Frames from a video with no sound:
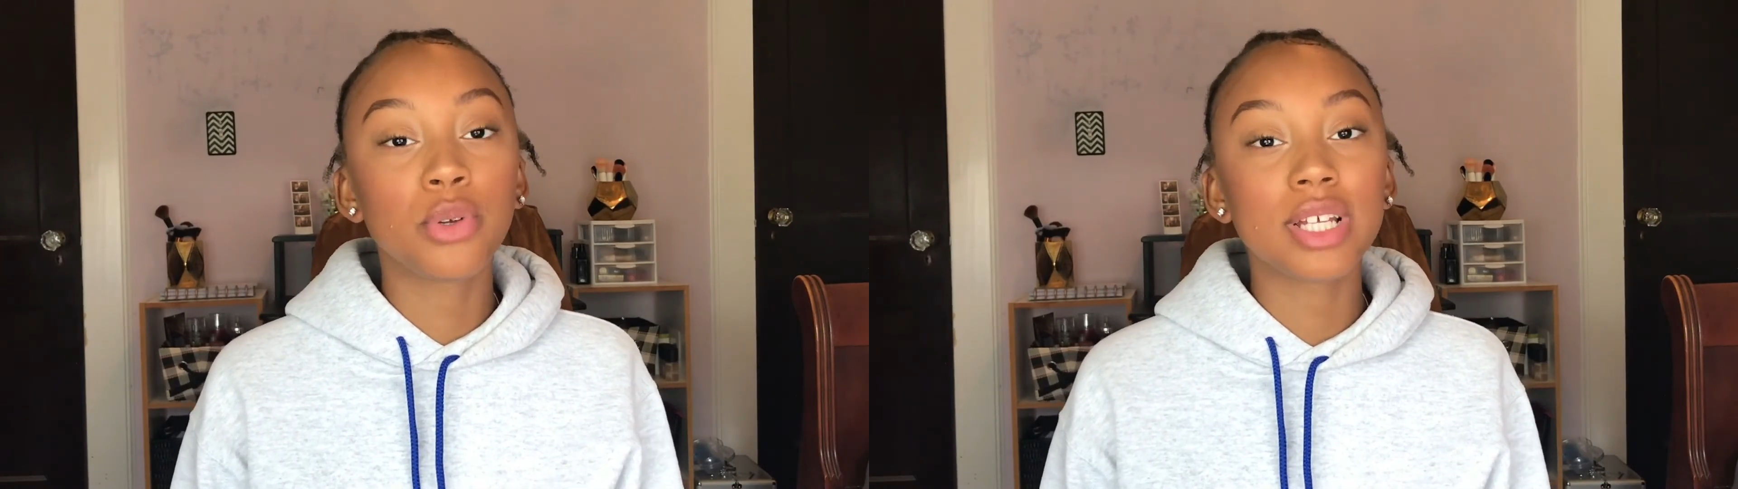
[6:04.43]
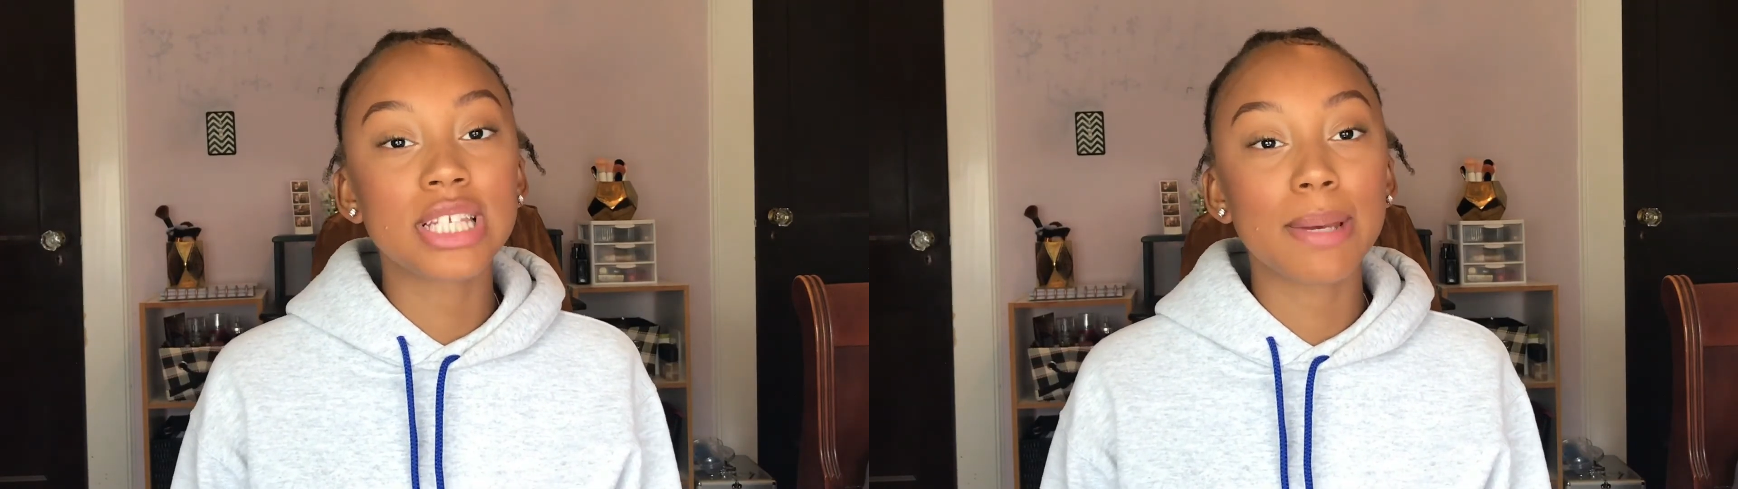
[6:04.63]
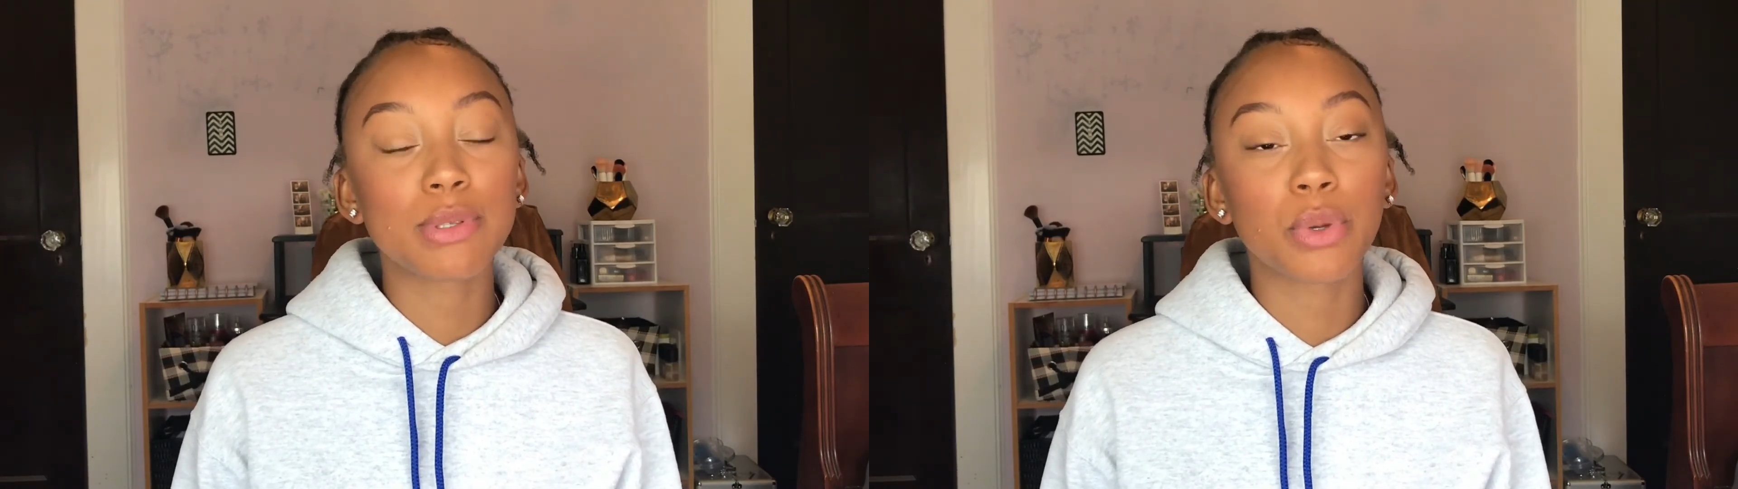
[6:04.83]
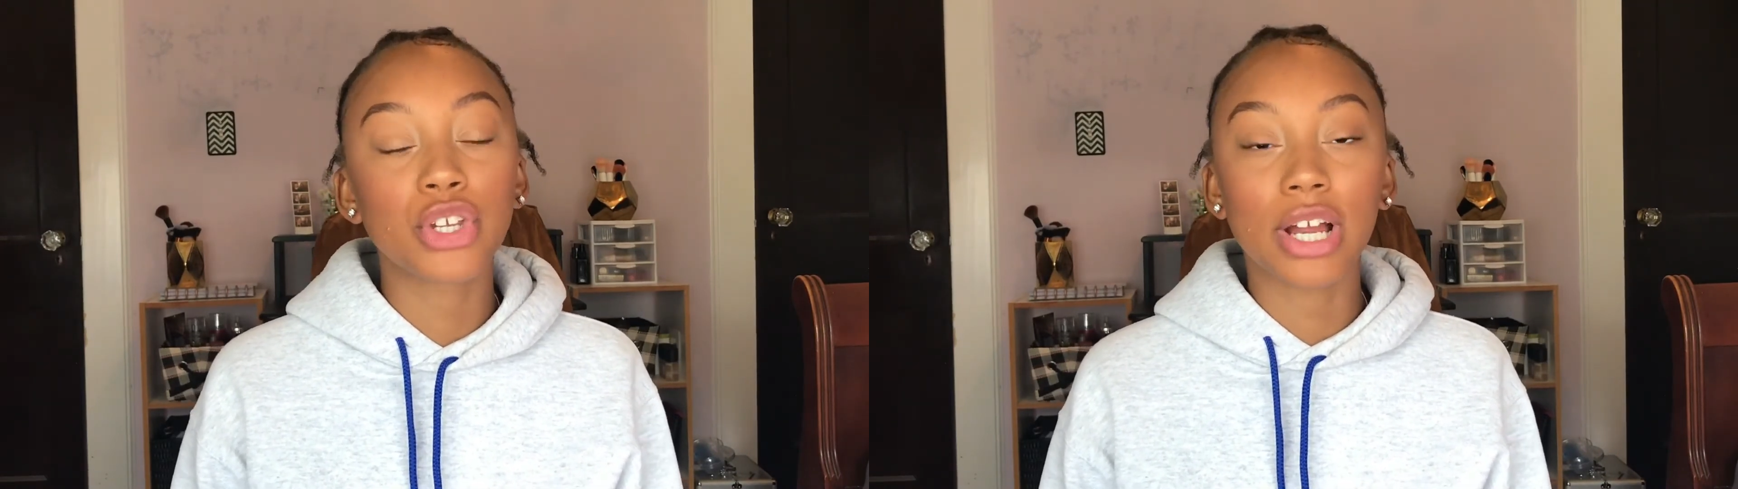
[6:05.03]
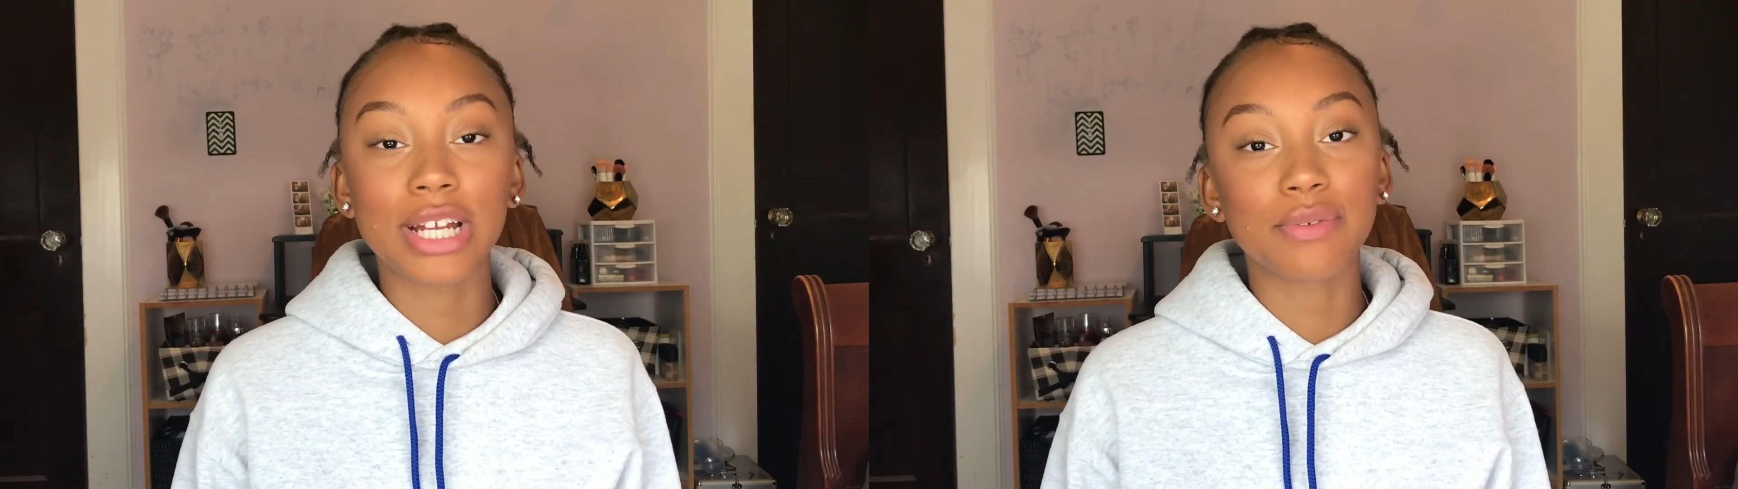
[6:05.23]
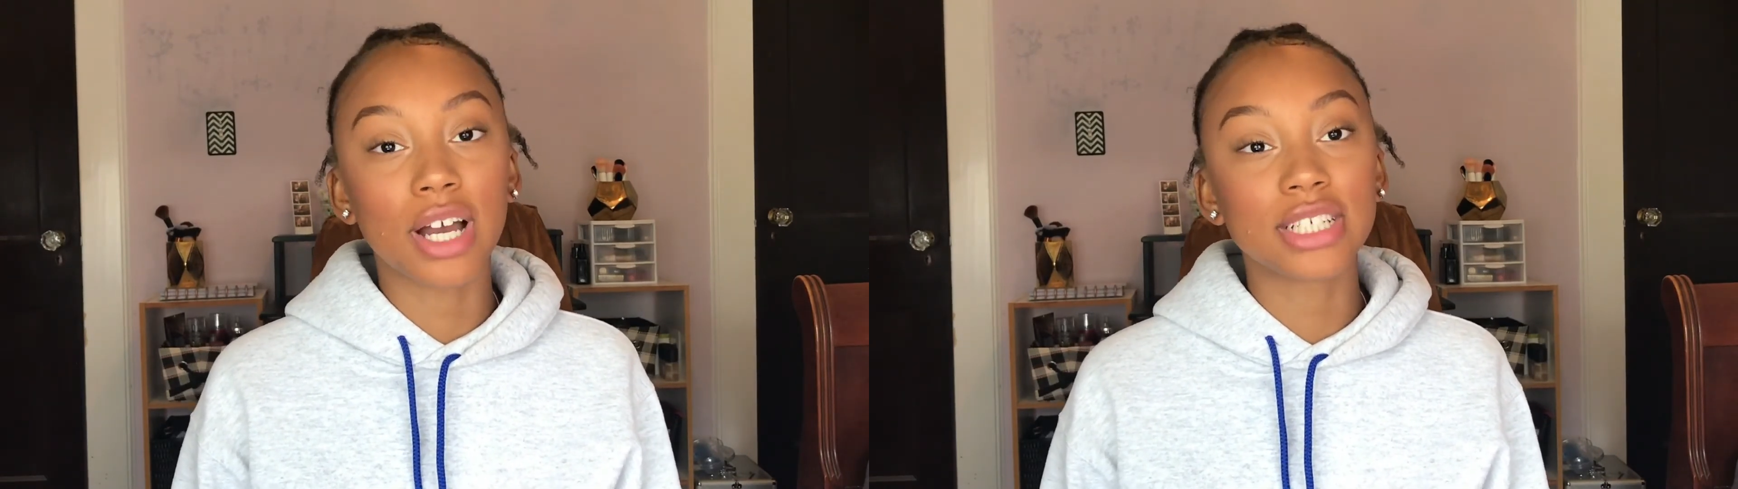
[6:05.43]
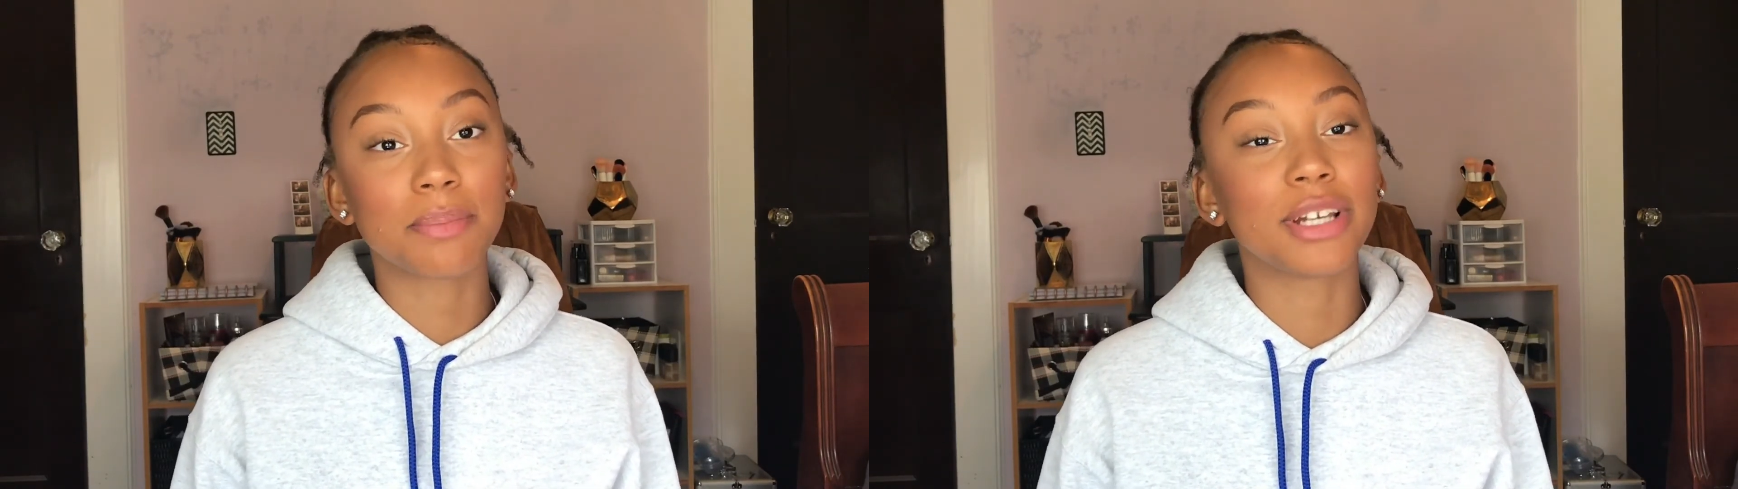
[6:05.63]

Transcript: beauty tips when you're in a rush,